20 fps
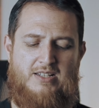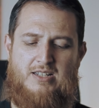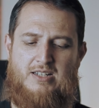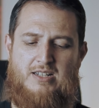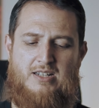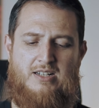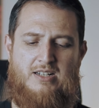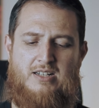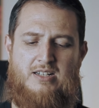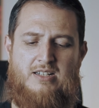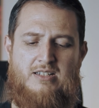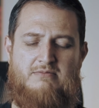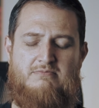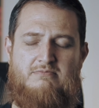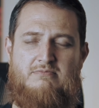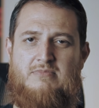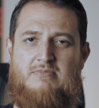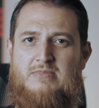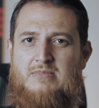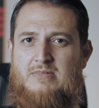
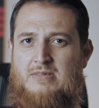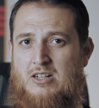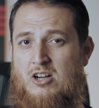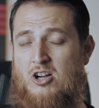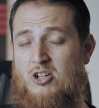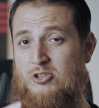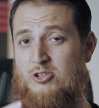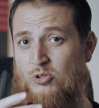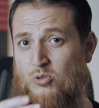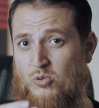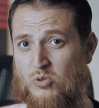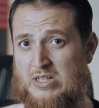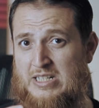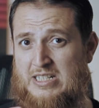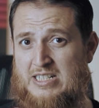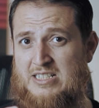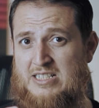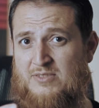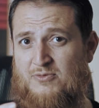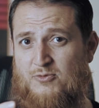although it
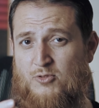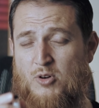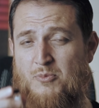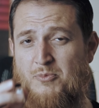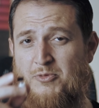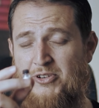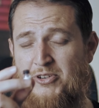is from